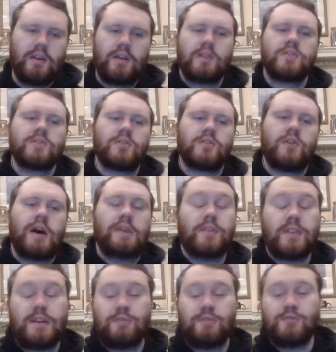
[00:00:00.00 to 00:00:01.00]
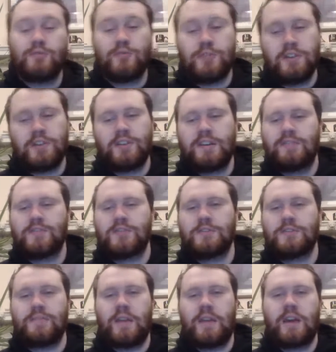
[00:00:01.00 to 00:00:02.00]
So I thought that was really
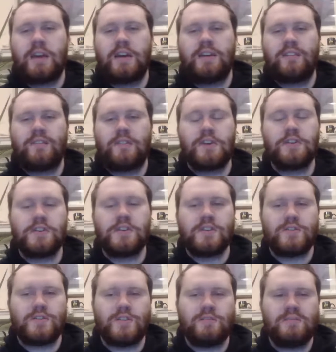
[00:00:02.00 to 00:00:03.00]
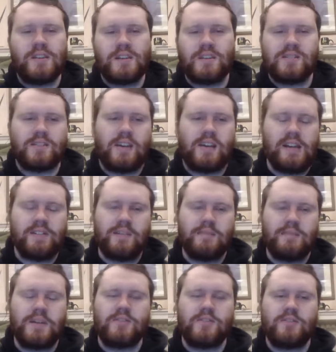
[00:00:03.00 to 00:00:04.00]
clever and very interesting because, as I
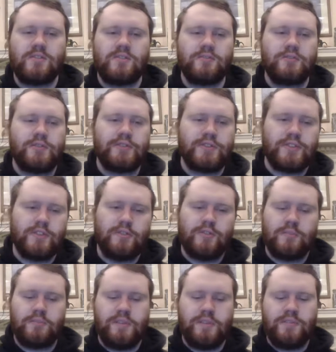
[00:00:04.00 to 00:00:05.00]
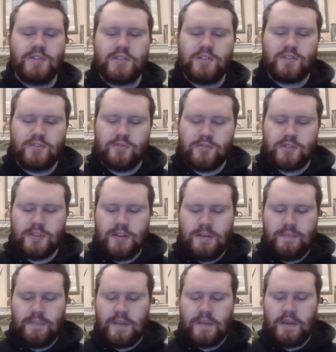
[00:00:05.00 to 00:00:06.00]
mentioned earlier in the show on previous issues,
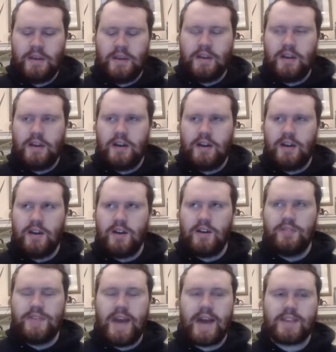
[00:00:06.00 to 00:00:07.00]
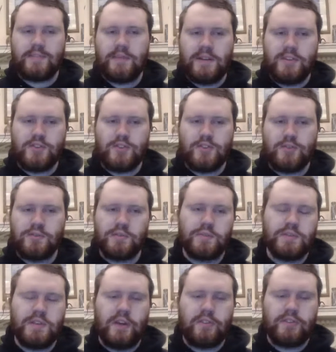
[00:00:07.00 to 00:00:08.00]
the X-Men issue, which was
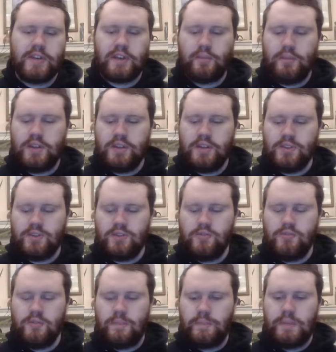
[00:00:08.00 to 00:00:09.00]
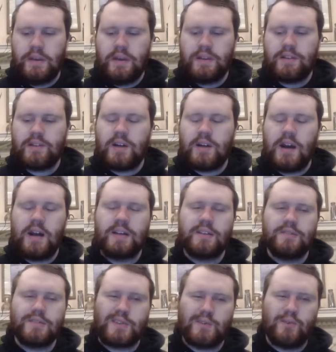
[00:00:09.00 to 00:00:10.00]
the other Hickman issue, kind of
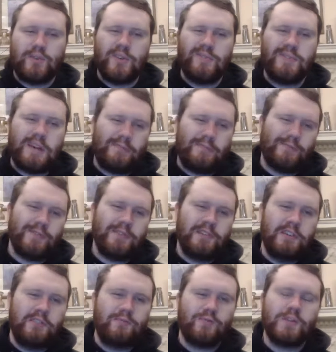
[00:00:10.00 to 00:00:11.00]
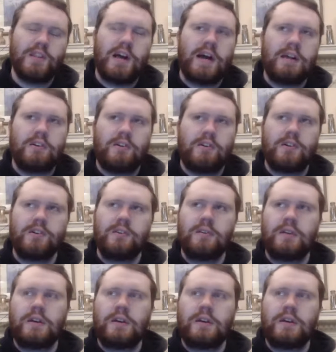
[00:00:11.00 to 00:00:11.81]
sort of not really relied on